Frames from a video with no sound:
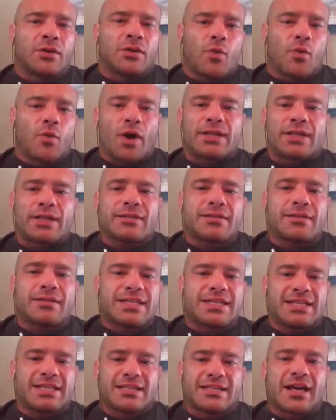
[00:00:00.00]
one
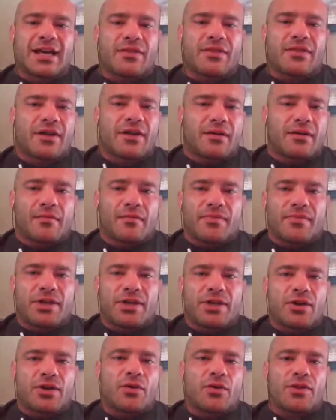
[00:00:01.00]
season on the
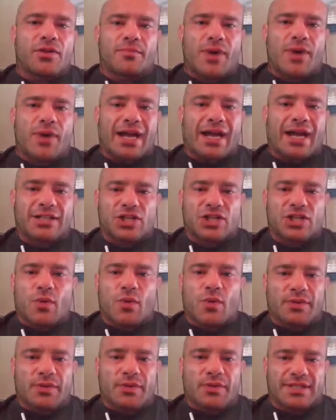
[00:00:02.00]
you know the practice
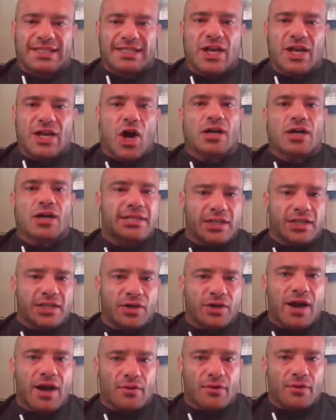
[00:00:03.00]
squad with the Seahawks and
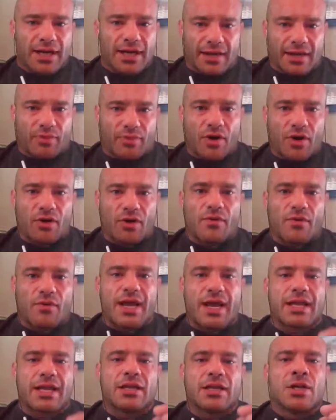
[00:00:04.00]
then you're out kind of pro, right?
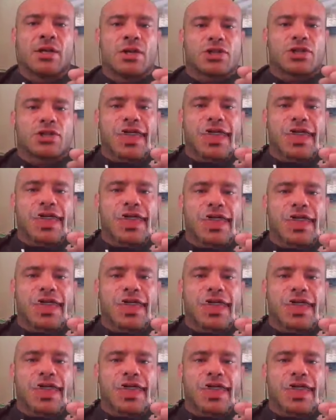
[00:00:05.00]
right? So
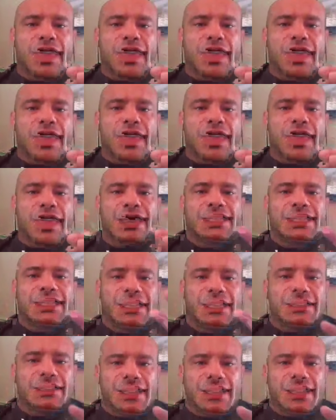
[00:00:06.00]
when that
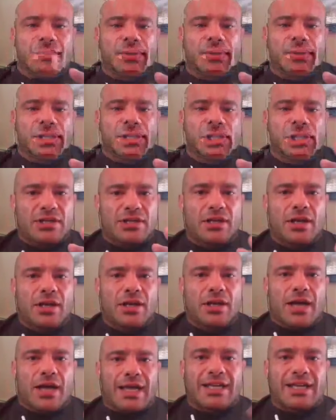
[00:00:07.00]
kid is in that position,
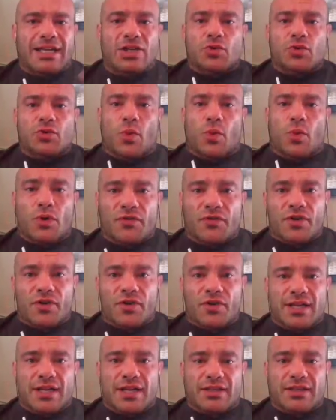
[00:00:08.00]
I think it's worth for a
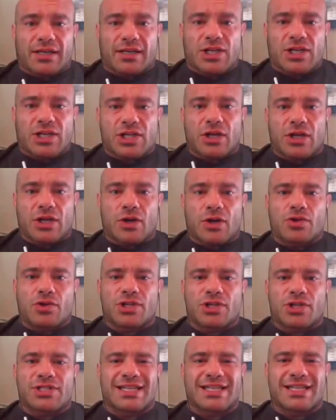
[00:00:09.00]
strength and conditioning coach
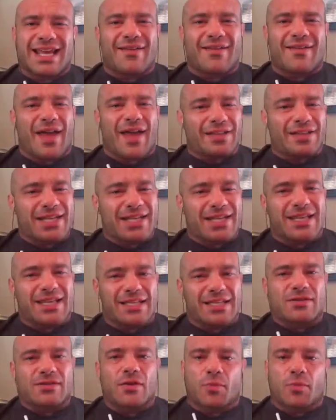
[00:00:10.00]
because it's I'll say
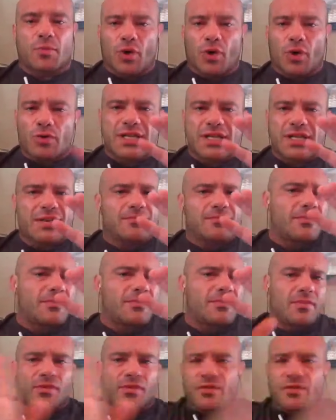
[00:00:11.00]
this the pro team
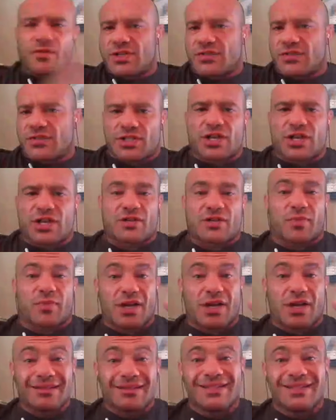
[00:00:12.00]
different discussion,
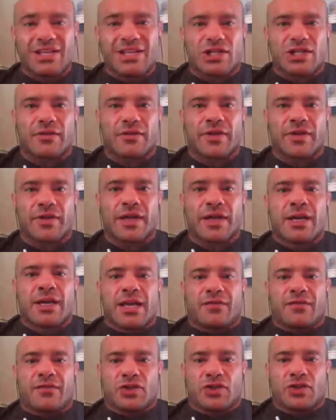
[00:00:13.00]
but collegiate,
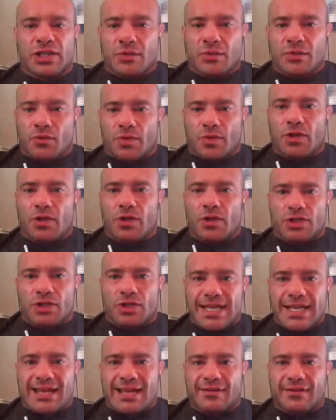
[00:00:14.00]
if you're dealing with real
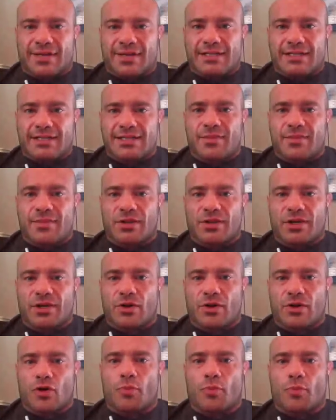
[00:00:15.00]
good talent that has the ability
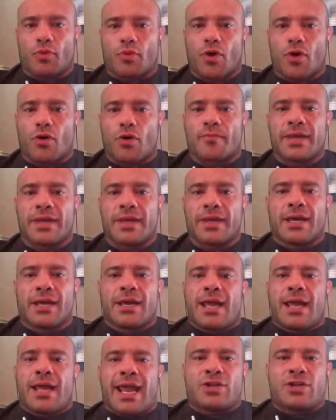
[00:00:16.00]
to grow pro,
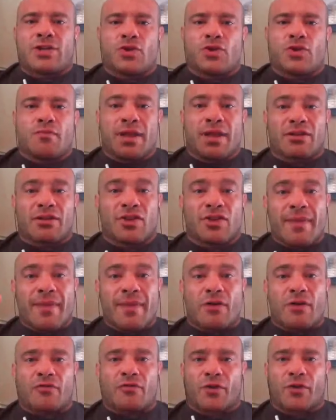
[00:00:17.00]
and you milk them
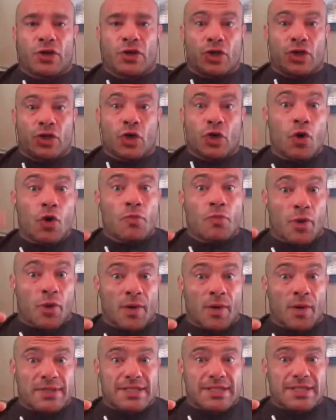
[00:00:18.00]
out for your own
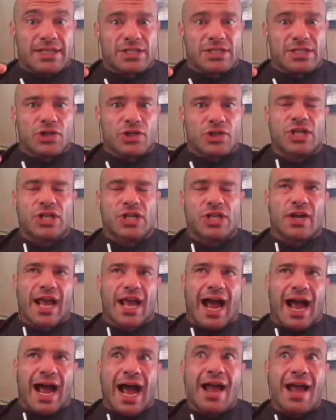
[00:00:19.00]
purposes. So you say,
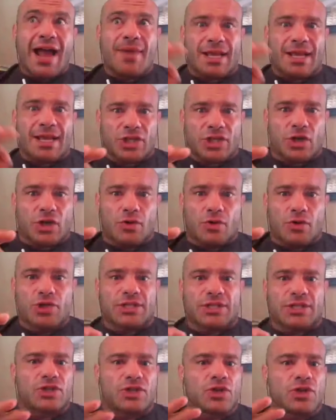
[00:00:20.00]
okay, I'm as a coach,
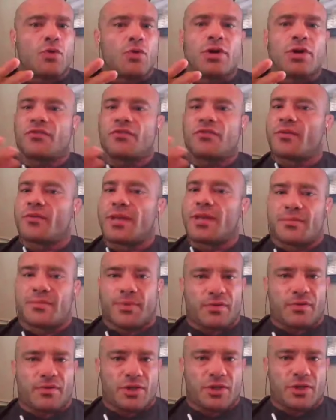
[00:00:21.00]
it's no good for me to
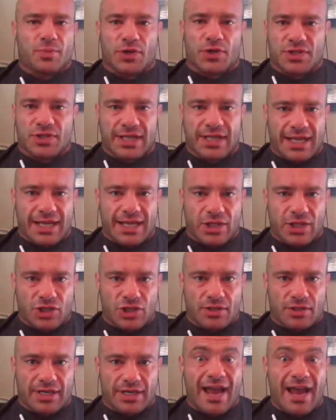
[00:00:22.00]
this person to get
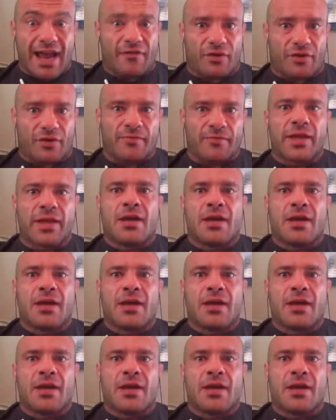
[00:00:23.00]
injured ever,